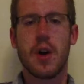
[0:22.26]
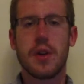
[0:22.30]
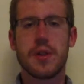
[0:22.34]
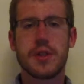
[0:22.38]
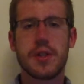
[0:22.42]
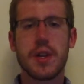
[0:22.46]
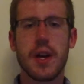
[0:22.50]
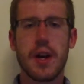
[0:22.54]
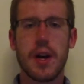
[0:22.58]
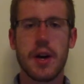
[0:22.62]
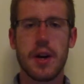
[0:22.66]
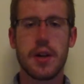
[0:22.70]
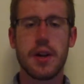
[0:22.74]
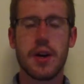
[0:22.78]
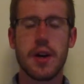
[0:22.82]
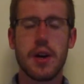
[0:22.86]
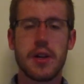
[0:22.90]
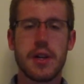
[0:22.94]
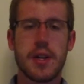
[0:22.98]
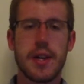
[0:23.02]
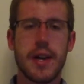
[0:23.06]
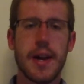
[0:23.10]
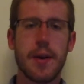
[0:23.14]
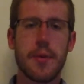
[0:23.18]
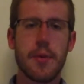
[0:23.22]
So yeah,
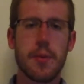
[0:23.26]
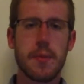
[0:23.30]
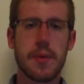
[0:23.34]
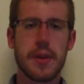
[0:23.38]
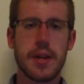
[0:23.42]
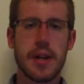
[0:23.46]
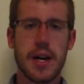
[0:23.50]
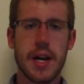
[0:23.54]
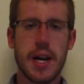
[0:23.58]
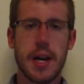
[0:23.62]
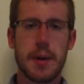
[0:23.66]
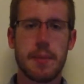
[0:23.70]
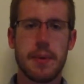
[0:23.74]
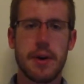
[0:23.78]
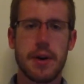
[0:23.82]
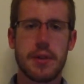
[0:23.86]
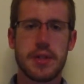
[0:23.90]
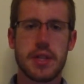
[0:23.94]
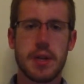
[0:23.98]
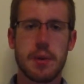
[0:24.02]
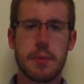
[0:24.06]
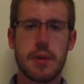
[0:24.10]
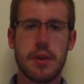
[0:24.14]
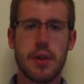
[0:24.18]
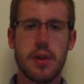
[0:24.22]
today we're going to be talking about
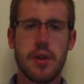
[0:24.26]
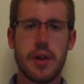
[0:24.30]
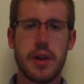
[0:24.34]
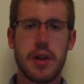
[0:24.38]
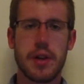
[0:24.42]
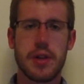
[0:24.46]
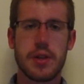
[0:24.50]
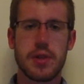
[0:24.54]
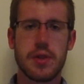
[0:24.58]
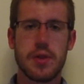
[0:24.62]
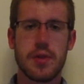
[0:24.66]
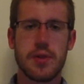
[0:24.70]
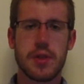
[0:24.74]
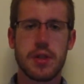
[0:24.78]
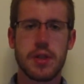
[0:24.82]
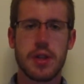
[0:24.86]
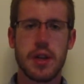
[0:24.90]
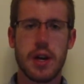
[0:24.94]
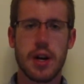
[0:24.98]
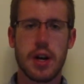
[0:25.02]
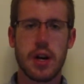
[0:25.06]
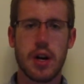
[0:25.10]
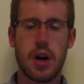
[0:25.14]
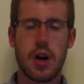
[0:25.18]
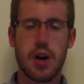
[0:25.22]
some of the latest news and
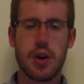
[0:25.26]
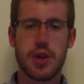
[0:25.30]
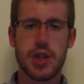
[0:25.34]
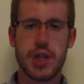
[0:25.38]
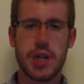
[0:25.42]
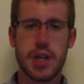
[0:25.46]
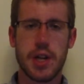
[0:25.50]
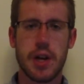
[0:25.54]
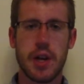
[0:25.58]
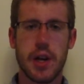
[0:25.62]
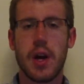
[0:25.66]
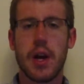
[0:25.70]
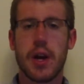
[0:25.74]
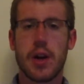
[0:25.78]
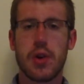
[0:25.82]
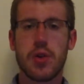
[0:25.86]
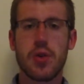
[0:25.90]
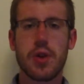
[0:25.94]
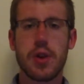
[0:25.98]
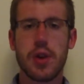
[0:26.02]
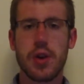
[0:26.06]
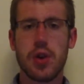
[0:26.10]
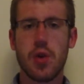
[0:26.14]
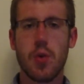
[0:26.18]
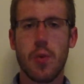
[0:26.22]
technology,
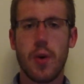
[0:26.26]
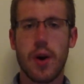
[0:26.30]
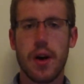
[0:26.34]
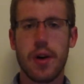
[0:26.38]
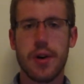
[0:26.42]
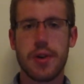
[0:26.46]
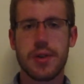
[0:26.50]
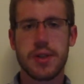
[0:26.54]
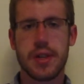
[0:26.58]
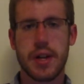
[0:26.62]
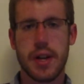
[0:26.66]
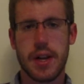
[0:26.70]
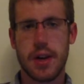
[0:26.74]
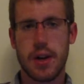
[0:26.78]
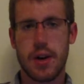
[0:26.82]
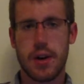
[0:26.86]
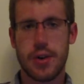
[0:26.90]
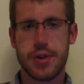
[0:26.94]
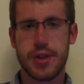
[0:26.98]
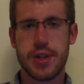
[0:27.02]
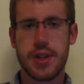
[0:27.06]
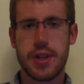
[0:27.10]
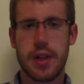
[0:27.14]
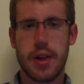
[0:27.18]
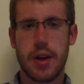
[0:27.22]
including new wireless
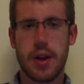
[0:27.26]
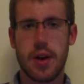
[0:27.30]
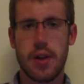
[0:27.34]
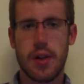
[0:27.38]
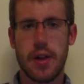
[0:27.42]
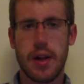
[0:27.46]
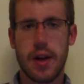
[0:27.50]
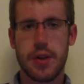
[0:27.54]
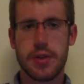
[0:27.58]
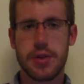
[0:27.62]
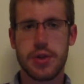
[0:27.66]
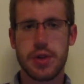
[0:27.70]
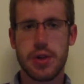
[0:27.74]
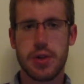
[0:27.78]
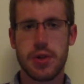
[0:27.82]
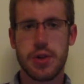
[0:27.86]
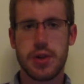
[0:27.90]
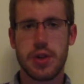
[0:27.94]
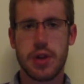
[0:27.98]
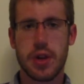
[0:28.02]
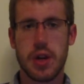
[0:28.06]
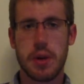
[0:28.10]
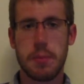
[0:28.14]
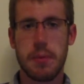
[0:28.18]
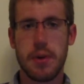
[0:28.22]
technology that allows you
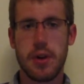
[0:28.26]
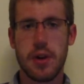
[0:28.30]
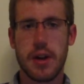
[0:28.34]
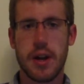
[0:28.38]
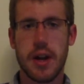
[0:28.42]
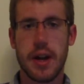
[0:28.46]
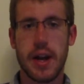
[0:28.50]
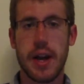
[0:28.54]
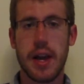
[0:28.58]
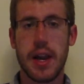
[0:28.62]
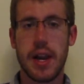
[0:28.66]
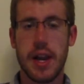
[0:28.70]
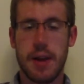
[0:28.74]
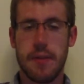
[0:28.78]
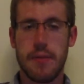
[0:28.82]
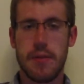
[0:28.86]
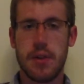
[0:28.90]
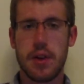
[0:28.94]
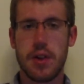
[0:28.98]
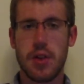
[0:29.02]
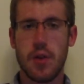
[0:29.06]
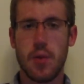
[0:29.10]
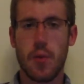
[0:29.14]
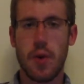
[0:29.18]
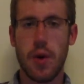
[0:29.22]
to communicate even
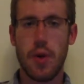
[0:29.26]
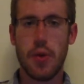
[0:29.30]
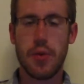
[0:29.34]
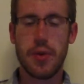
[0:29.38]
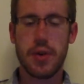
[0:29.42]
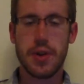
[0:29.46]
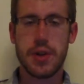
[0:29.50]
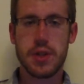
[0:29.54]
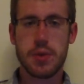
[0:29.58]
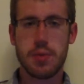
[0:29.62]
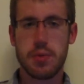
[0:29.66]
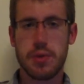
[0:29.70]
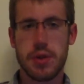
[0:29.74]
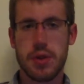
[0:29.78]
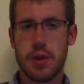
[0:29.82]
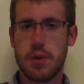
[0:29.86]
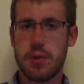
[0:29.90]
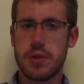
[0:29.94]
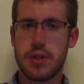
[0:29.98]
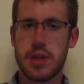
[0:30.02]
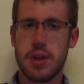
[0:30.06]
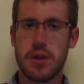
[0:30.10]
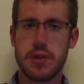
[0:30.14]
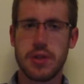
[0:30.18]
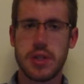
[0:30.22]
in the wilderness with no
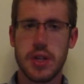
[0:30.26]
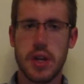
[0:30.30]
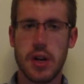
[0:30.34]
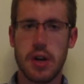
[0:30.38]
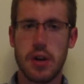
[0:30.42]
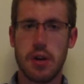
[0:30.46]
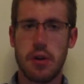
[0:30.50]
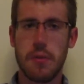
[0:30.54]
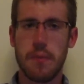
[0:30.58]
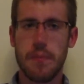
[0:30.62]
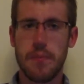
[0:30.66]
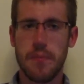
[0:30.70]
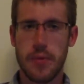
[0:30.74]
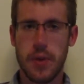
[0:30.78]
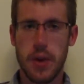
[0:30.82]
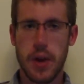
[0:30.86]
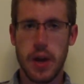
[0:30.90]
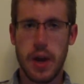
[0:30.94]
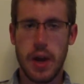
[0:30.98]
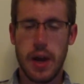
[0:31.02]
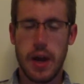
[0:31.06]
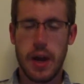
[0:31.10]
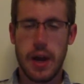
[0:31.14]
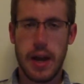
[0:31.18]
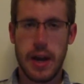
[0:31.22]
cell signal,
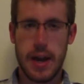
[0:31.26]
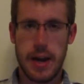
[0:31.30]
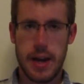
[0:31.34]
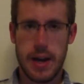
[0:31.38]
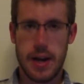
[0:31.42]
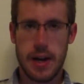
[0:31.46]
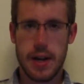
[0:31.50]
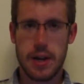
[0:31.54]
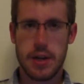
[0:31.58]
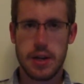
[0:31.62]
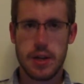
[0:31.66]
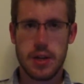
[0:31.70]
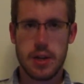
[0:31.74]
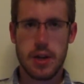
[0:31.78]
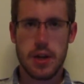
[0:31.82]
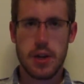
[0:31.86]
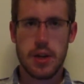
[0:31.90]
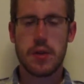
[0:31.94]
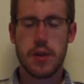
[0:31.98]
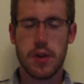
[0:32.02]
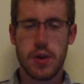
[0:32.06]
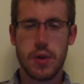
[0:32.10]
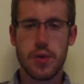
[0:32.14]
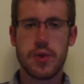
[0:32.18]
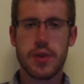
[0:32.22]
and
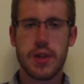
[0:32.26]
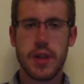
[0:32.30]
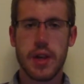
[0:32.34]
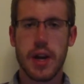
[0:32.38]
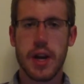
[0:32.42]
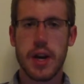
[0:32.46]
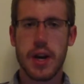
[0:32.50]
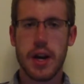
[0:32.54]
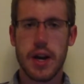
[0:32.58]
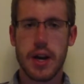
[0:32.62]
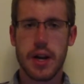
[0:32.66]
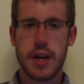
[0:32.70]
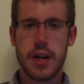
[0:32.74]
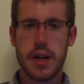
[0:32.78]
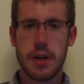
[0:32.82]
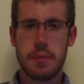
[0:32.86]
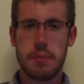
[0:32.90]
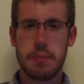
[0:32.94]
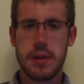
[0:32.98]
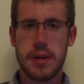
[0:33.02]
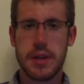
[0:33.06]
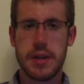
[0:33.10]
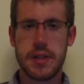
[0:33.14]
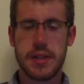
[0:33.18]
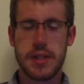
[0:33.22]
using the Kinect
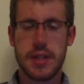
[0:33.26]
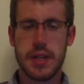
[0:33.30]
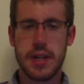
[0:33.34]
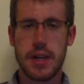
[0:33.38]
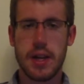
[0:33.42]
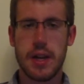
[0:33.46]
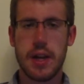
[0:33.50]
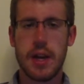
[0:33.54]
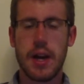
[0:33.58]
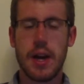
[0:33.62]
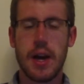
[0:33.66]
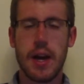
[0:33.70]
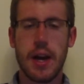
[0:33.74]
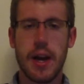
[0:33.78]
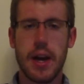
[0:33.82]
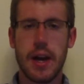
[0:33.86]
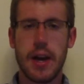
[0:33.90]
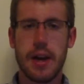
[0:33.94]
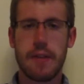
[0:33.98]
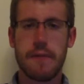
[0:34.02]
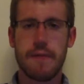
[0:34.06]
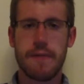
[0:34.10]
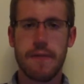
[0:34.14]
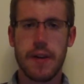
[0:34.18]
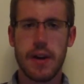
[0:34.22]
on PC,
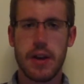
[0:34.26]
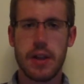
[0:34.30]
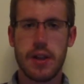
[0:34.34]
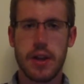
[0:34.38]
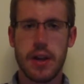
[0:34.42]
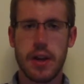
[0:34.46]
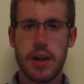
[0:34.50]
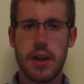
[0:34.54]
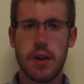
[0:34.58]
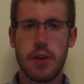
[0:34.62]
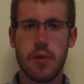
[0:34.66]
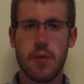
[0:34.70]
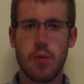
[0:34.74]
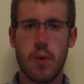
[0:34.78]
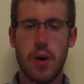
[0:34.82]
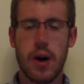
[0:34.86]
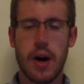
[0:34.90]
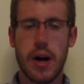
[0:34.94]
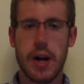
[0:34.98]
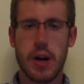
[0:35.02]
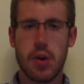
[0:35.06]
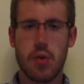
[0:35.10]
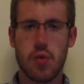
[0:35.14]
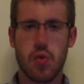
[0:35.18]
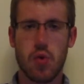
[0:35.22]
and finally,
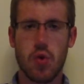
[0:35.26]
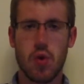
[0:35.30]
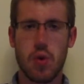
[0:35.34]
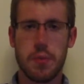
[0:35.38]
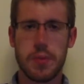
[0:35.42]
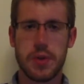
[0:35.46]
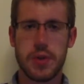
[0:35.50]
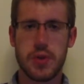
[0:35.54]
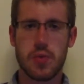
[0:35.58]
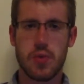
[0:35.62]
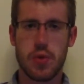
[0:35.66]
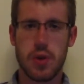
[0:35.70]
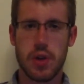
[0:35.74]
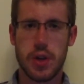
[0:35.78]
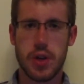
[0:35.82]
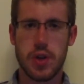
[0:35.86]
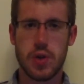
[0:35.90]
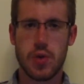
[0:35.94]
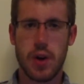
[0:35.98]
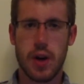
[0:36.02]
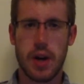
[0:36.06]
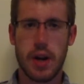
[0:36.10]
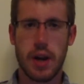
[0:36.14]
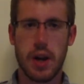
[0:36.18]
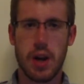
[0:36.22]
why Chrome is really
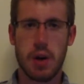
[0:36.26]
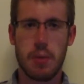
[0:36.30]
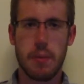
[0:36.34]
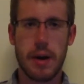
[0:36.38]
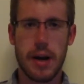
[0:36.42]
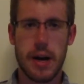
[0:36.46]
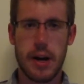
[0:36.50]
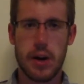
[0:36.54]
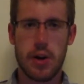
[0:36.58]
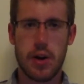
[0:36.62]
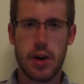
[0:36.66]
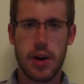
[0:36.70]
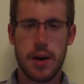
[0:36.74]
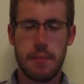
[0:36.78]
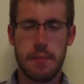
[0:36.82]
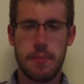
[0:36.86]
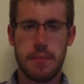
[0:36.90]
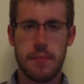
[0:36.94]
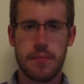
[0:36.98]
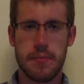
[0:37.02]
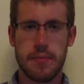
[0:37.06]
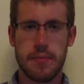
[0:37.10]
draining your battery.